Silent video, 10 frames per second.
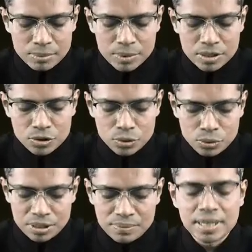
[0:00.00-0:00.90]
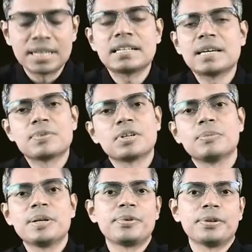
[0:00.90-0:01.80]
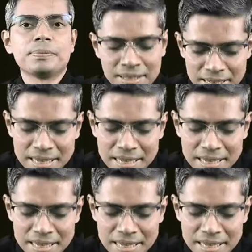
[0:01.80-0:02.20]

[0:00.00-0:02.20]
of these two different types of nephron,